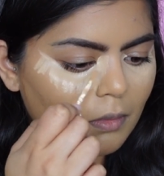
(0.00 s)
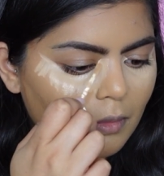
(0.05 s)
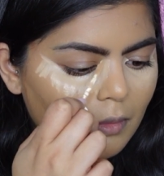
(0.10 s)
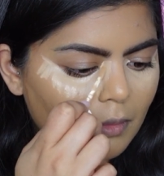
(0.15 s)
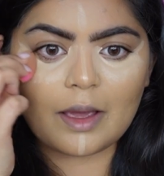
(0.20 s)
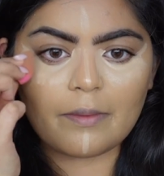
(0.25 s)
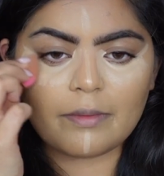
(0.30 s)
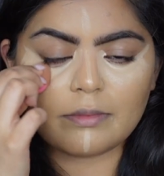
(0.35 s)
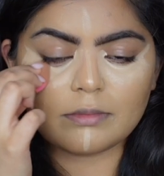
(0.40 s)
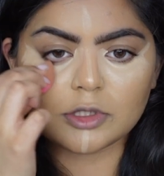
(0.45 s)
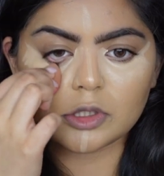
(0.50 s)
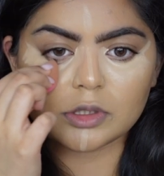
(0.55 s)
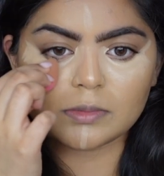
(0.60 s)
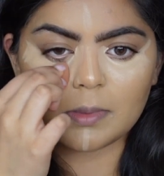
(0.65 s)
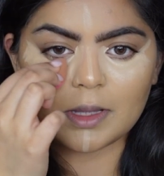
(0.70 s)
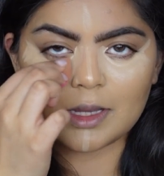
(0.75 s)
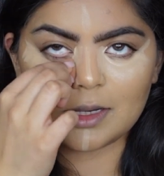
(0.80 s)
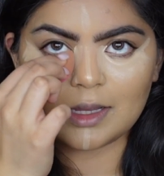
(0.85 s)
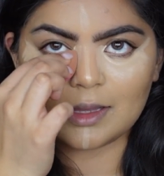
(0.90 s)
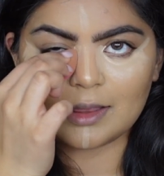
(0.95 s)
Now I'm just
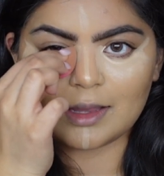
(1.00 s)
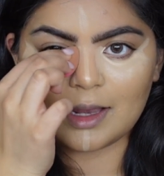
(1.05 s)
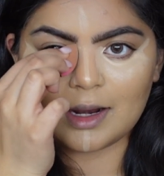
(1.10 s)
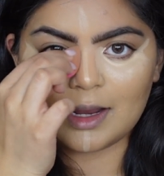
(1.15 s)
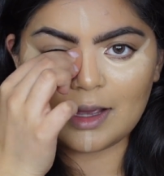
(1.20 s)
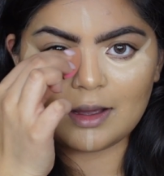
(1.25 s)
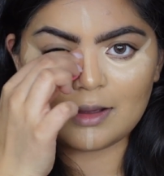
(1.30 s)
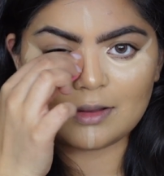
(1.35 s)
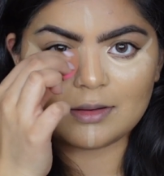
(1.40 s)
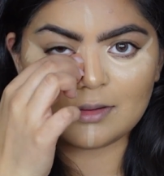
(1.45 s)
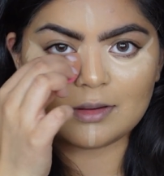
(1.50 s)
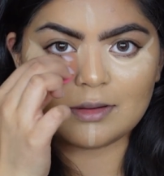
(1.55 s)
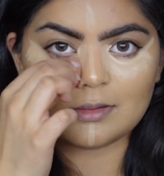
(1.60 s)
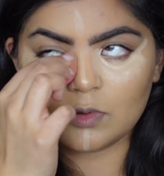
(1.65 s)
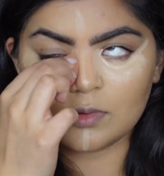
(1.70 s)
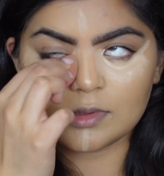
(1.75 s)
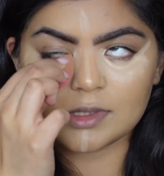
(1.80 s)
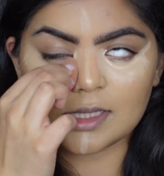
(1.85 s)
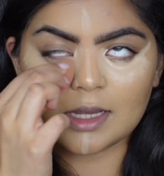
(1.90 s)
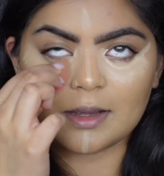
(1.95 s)
blending that out
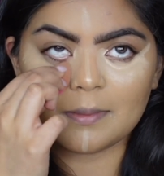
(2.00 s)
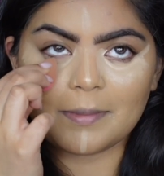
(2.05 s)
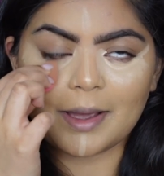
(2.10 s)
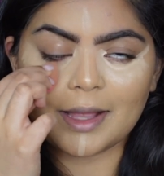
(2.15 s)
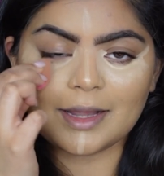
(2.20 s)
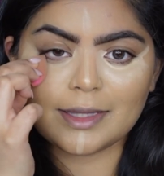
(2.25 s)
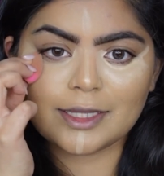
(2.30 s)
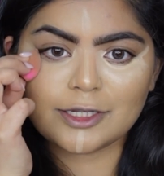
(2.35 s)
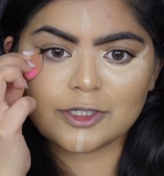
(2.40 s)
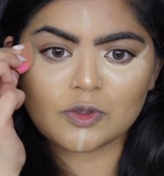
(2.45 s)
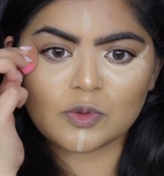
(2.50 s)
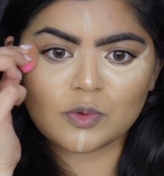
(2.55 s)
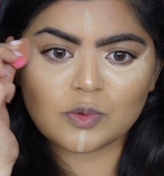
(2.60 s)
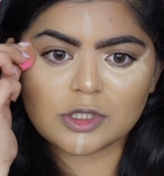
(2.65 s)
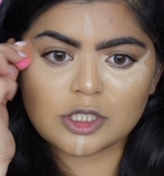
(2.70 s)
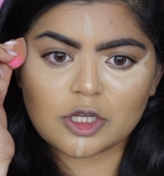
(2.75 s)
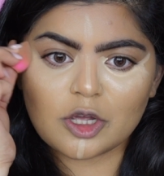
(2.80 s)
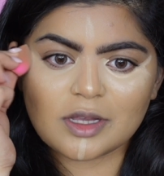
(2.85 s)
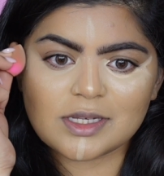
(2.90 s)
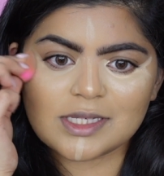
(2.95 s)
using my little
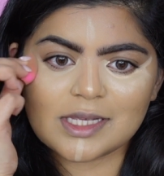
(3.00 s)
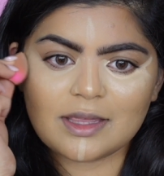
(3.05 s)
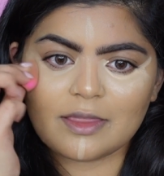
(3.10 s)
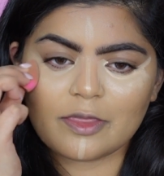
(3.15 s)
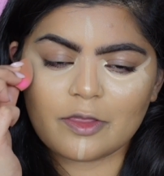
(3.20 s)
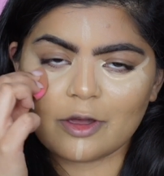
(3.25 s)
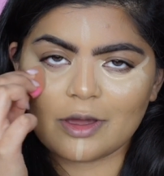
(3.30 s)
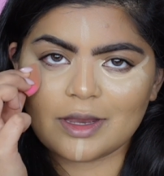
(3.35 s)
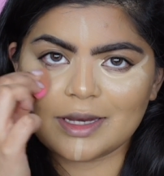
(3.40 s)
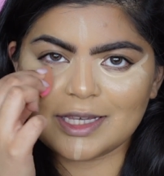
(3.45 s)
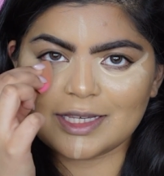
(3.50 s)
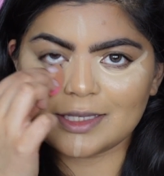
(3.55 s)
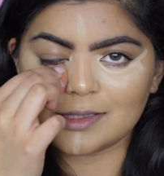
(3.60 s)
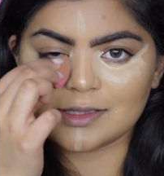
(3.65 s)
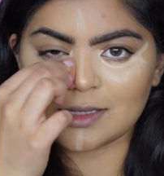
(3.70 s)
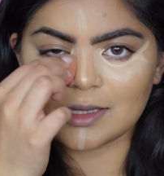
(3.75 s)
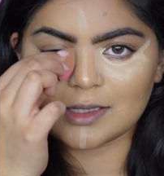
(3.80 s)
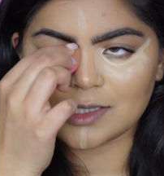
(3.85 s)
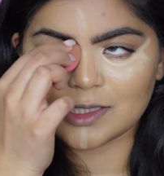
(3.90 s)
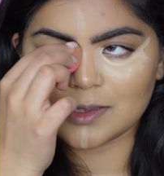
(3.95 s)
Dirty
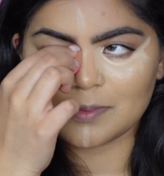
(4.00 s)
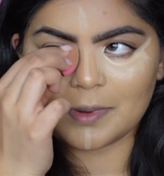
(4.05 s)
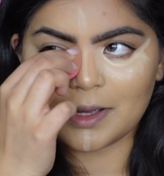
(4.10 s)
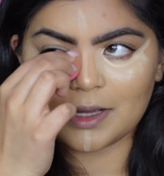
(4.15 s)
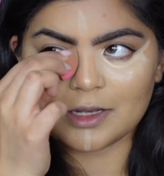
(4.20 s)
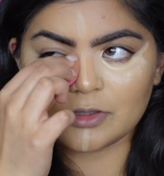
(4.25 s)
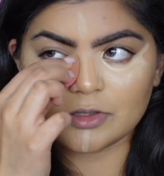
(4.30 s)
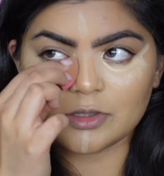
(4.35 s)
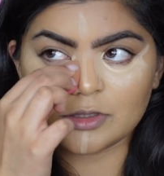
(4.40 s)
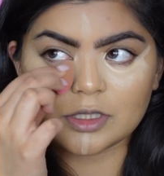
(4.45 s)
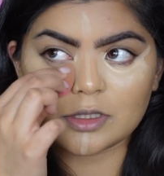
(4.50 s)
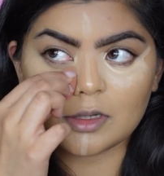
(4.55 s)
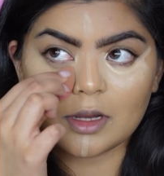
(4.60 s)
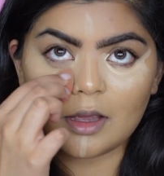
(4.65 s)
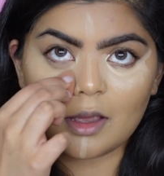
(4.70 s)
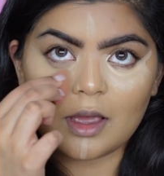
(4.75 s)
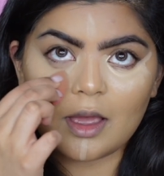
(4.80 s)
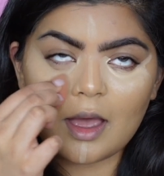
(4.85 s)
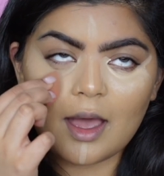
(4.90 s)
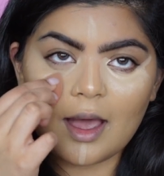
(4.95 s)
30s sponge.
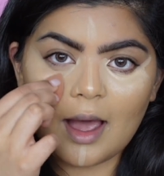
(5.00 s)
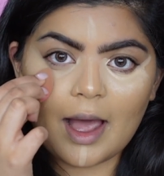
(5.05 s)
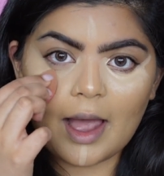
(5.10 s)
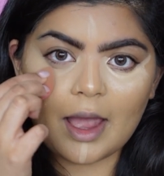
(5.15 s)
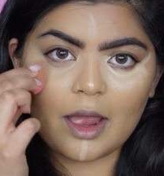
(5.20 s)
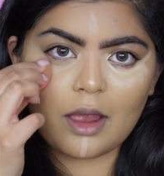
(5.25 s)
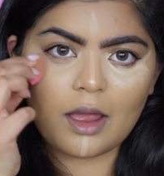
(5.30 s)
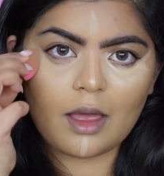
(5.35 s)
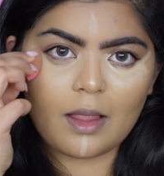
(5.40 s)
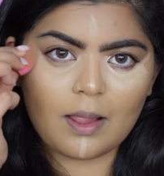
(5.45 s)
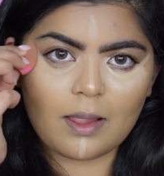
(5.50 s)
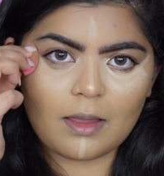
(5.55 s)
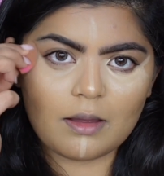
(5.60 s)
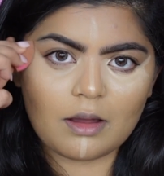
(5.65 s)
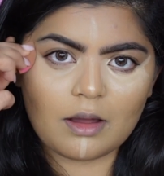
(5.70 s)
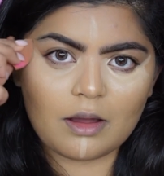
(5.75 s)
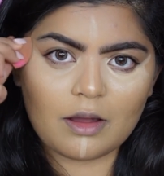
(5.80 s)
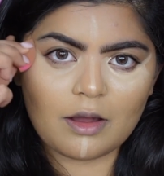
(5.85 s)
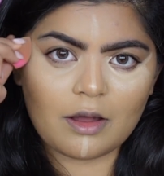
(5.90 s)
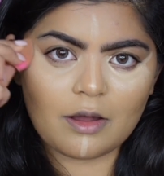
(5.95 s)
I
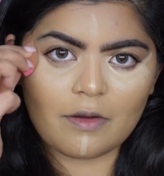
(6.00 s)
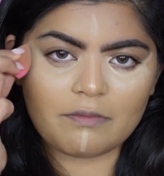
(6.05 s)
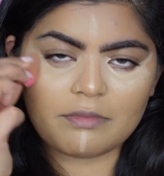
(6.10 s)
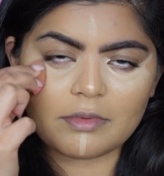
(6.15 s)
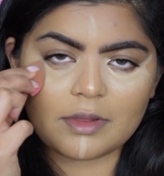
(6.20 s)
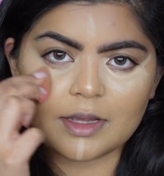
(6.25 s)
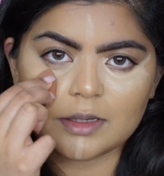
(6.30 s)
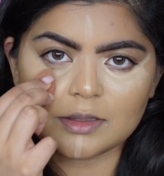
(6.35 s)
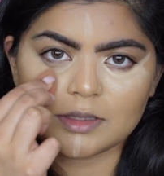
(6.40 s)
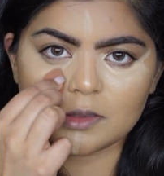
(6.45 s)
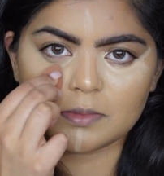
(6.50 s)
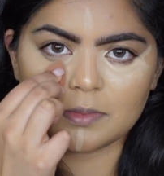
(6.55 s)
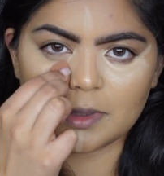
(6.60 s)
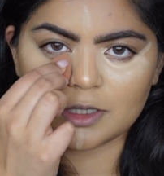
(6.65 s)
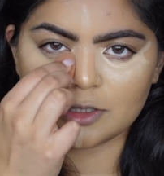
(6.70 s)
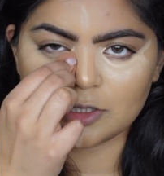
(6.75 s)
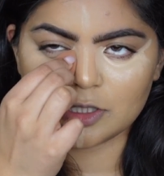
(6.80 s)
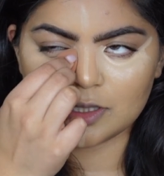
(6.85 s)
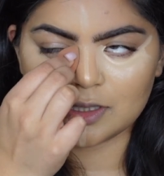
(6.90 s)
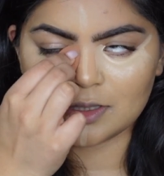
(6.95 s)
love their
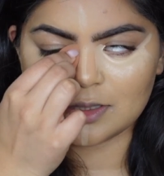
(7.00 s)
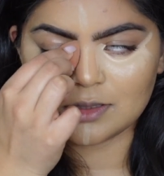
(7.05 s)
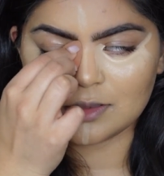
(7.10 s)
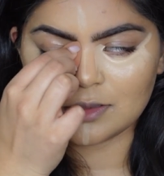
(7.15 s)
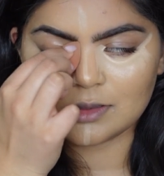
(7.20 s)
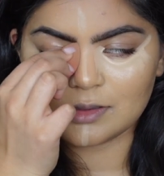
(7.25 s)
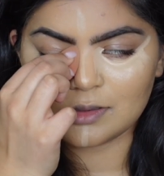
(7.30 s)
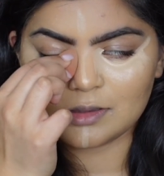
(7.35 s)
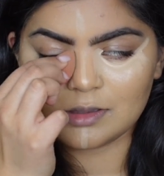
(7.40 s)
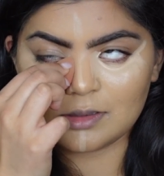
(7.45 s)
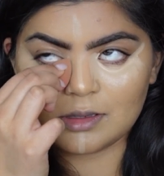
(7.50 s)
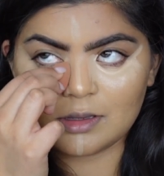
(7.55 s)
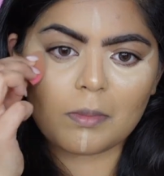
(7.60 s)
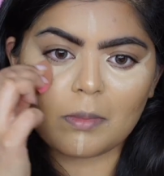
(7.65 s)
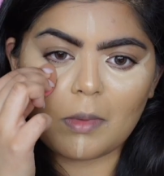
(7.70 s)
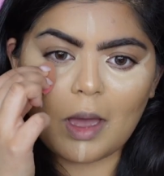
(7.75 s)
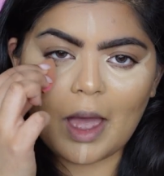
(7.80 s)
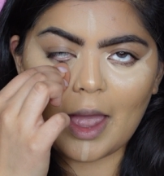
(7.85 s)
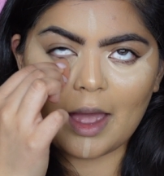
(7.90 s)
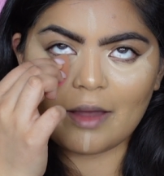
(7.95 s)
sponges.
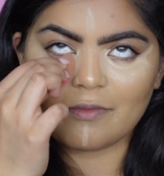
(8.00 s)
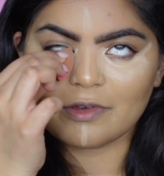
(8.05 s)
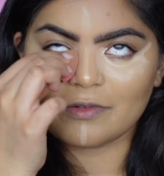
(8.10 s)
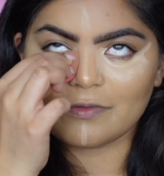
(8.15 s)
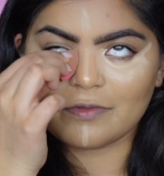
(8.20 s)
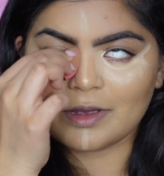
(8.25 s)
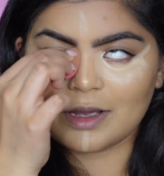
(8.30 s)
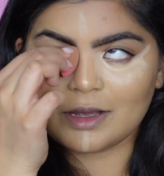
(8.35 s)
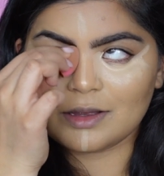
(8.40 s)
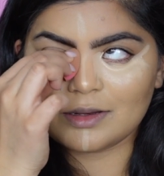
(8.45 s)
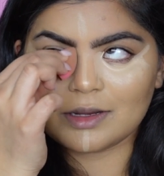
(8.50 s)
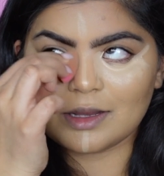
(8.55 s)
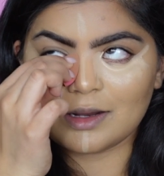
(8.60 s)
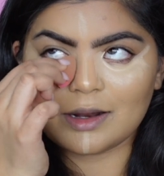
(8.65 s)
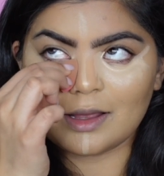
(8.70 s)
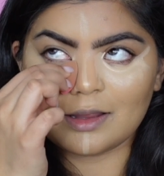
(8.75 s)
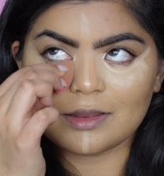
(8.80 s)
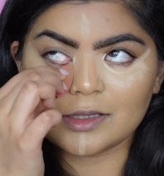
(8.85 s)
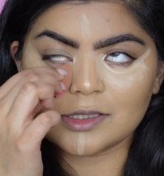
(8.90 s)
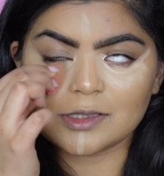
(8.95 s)
I haven't found
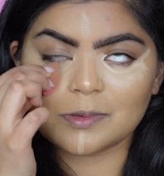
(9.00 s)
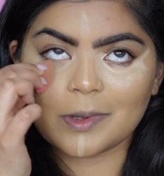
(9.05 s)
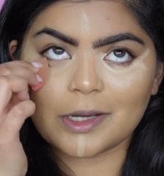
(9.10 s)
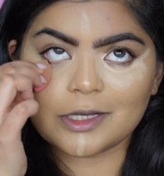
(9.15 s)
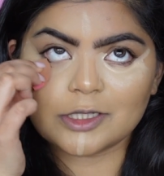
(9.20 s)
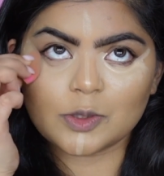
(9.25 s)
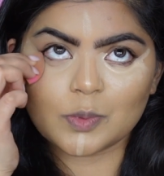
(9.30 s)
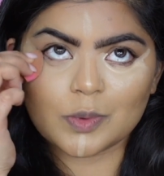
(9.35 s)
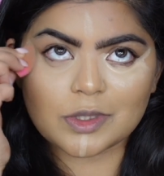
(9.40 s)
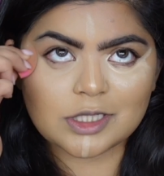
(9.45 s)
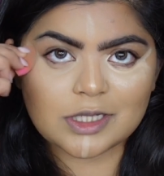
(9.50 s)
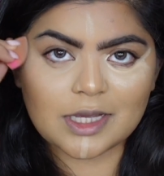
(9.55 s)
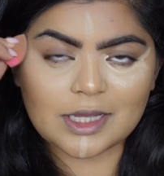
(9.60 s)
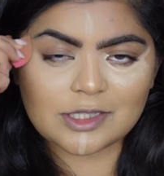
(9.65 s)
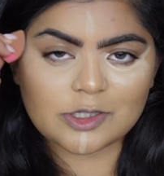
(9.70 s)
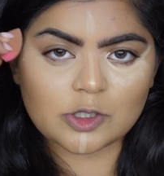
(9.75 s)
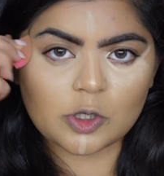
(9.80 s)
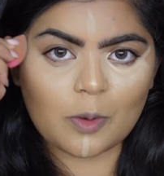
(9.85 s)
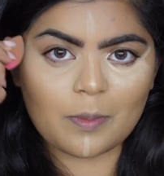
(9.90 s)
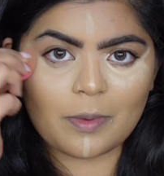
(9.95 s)
another sponge which
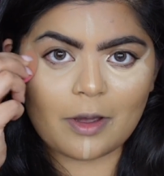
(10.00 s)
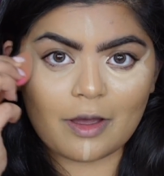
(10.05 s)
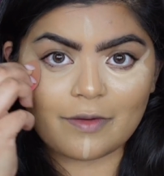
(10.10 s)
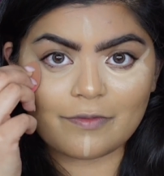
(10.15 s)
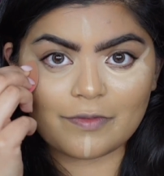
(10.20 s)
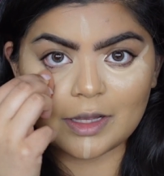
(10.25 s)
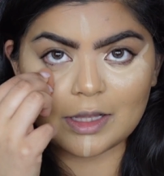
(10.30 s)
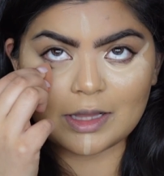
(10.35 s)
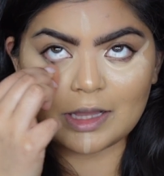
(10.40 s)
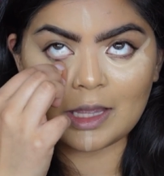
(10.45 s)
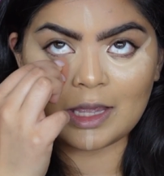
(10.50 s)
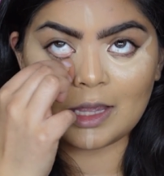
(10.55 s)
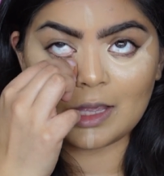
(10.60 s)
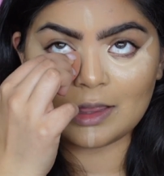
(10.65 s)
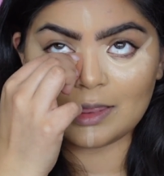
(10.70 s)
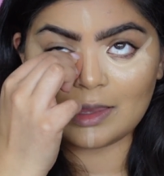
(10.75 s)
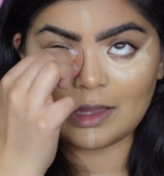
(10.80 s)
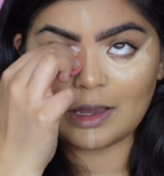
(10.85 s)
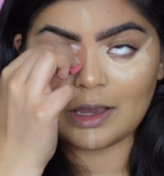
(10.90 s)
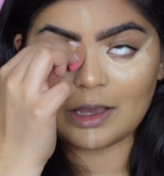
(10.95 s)
gets so perfectly
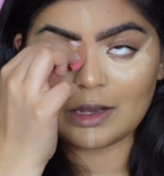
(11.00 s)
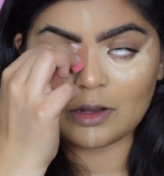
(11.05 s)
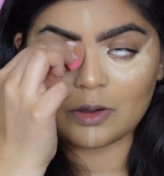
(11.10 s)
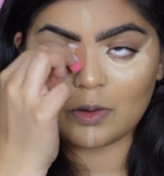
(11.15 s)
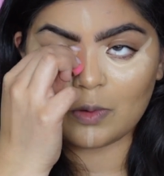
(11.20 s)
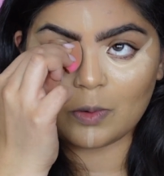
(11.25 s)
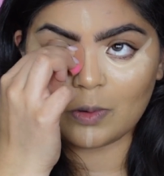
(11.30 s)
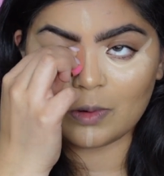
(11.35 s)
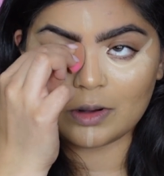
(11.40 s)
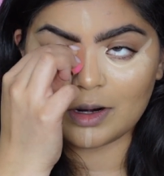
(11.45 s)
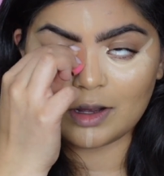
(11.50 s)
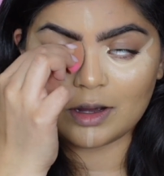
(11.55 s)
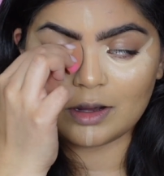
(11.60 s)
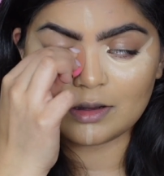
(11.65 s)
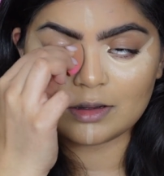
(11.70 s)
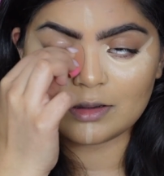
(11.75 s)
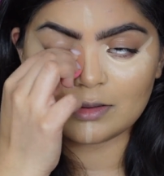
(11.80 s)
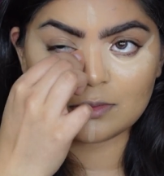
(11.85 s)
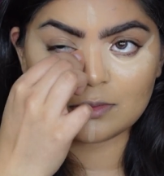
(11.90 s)
in the inner corner.